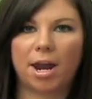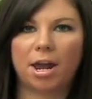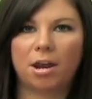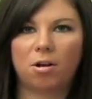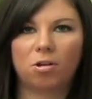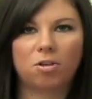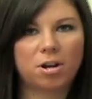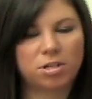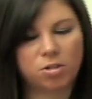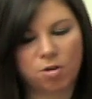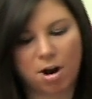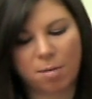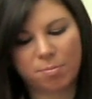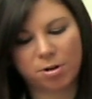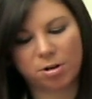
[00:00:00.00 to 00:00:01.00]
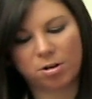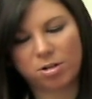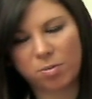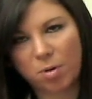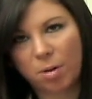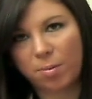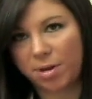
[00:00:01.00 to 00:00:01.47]
I know a lot of
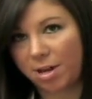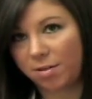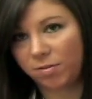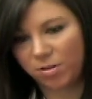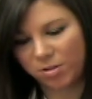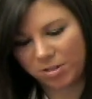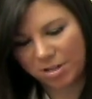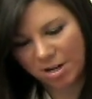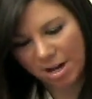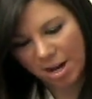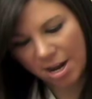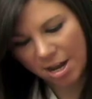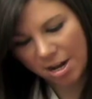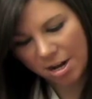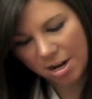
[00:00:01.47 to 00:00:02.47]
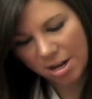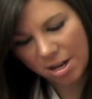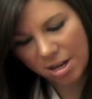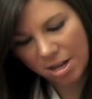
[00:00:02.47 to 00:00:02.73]
scrapbookers probably have those on hand.